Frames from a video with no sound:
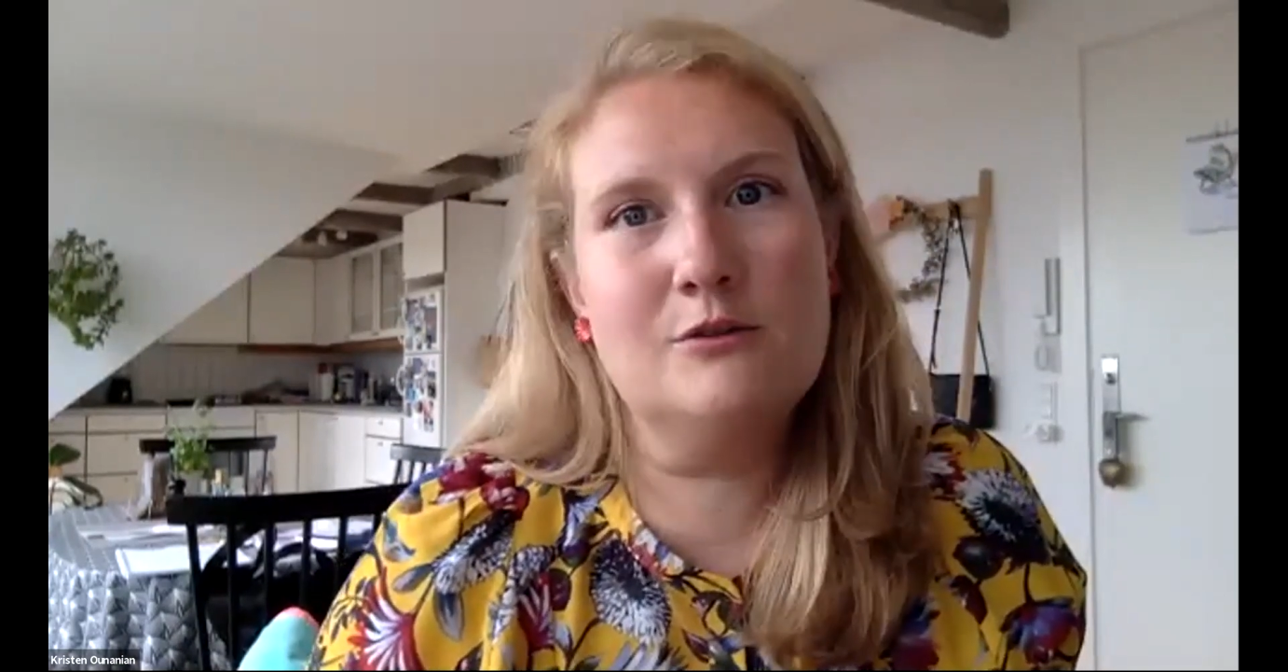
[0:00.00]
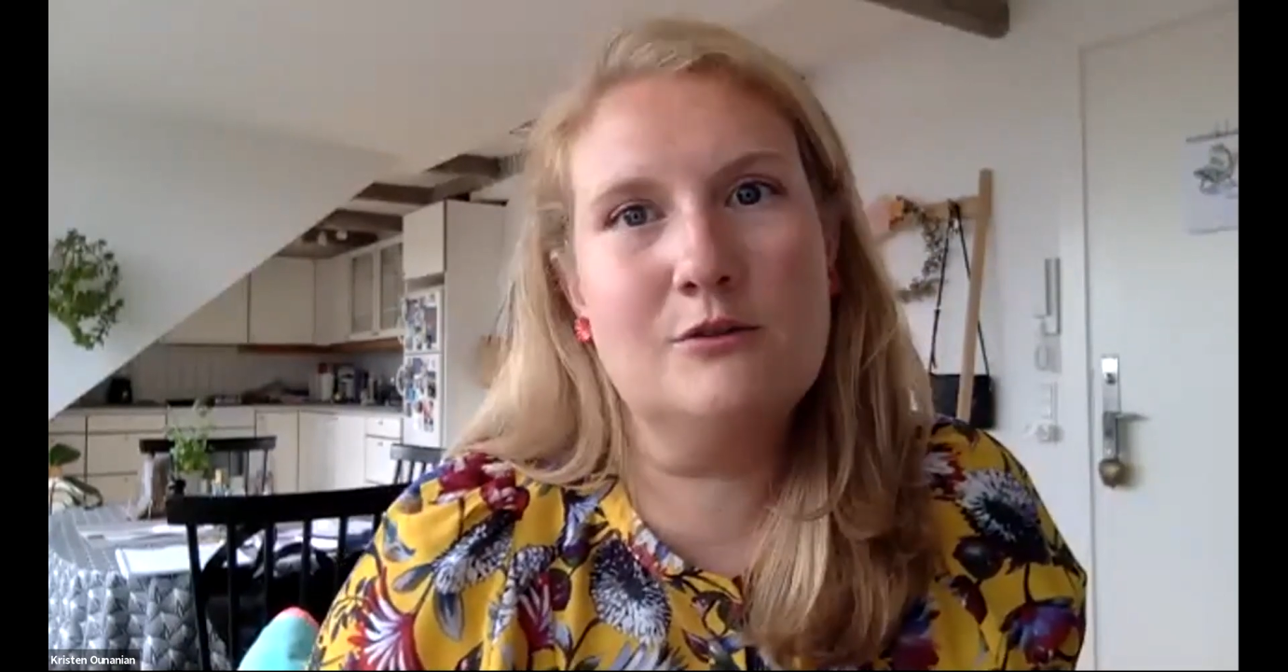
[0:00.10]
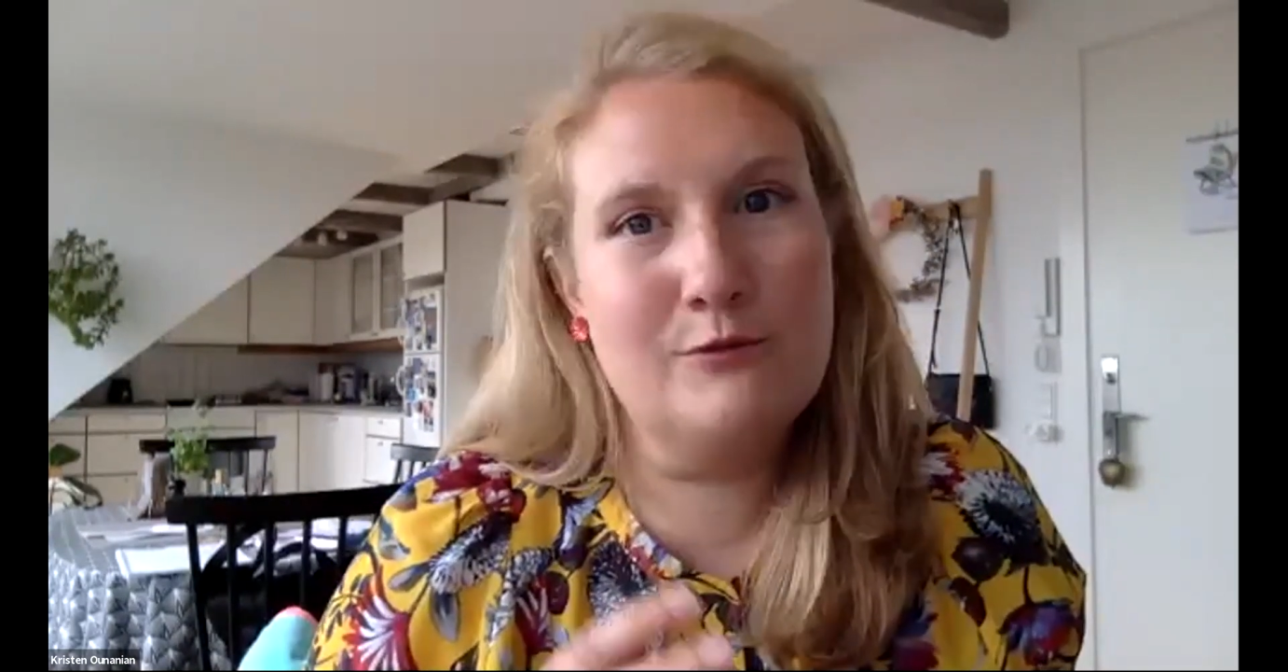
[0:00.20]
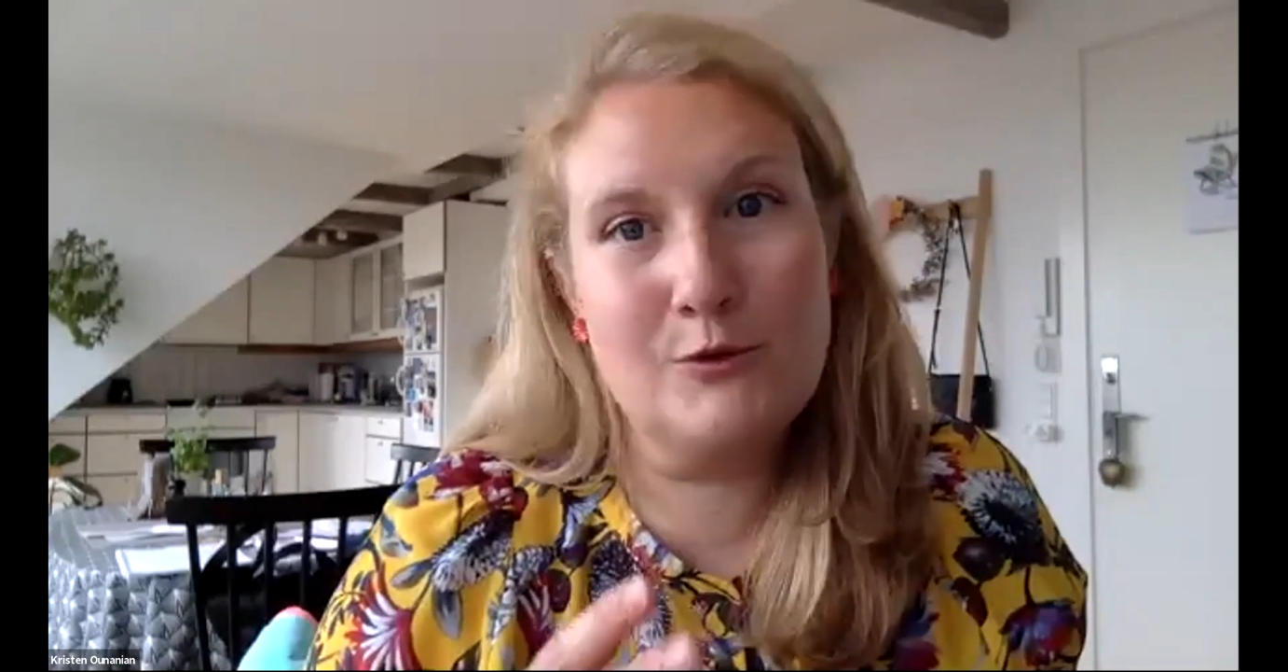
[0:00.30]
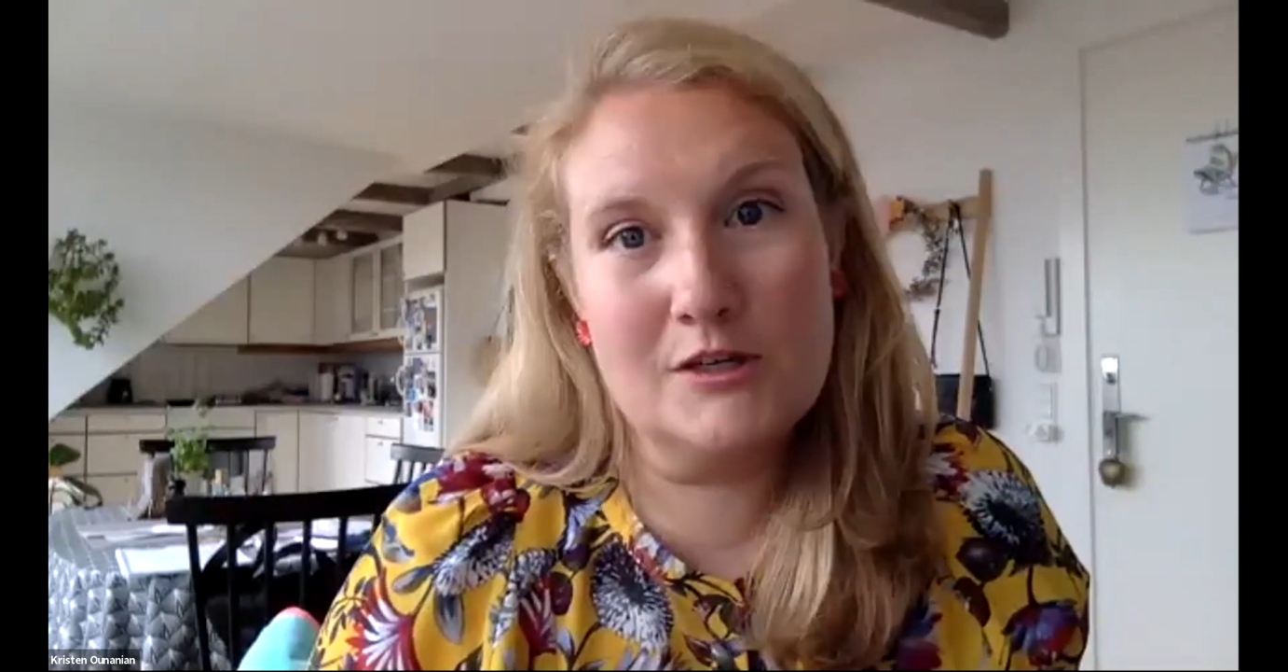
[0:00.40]
or
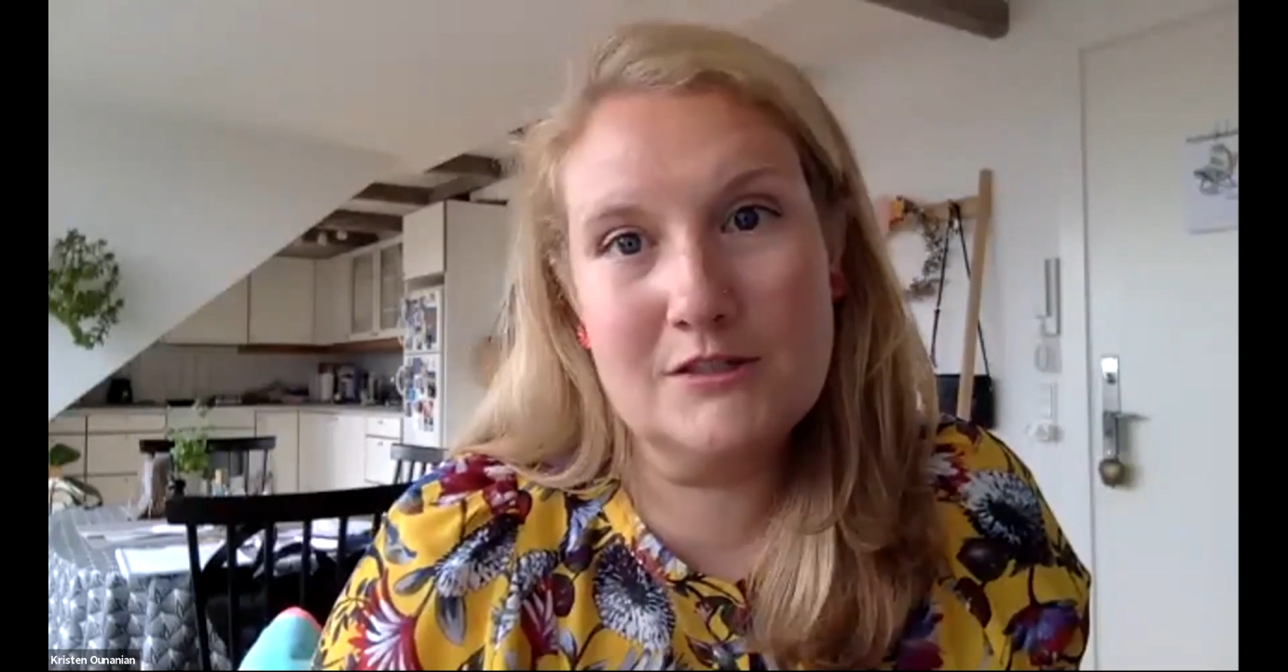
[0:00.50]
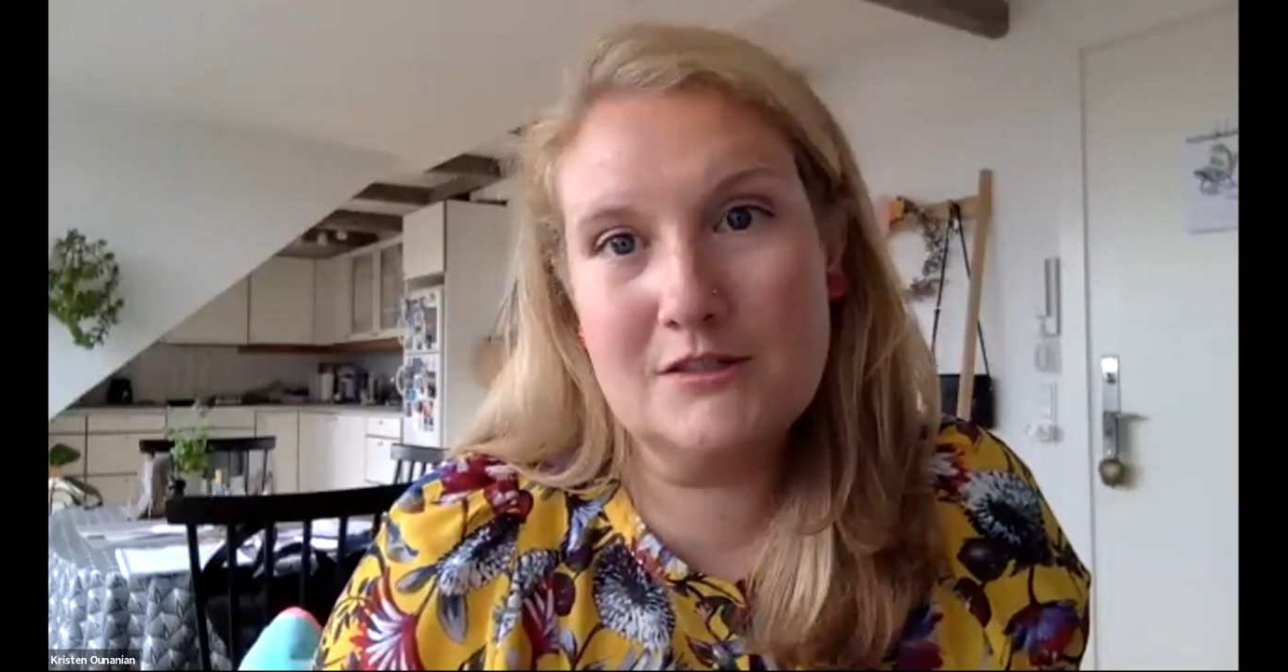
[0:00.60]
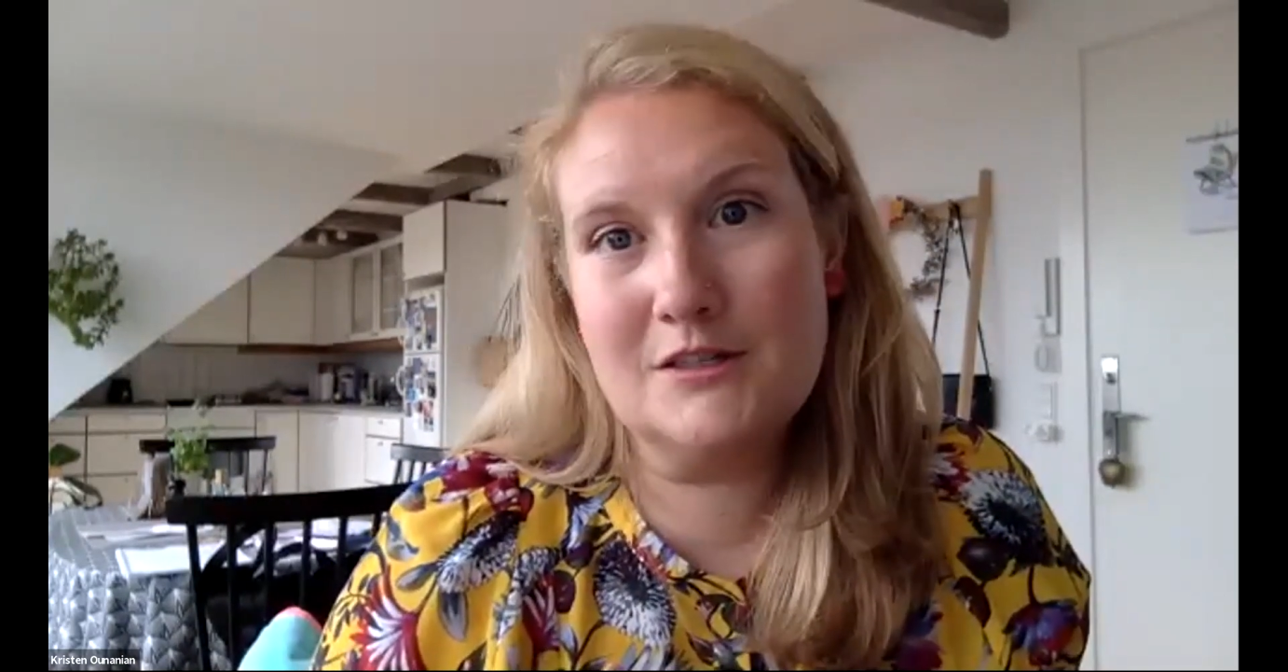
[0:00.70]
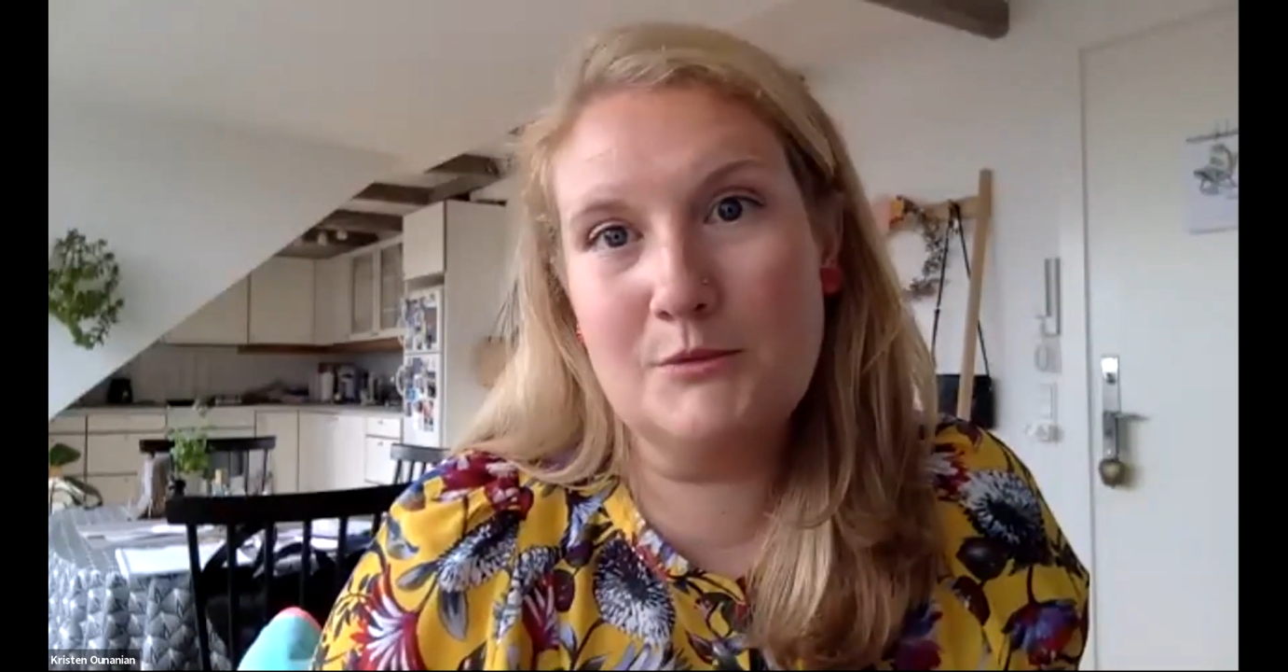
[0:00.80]
forest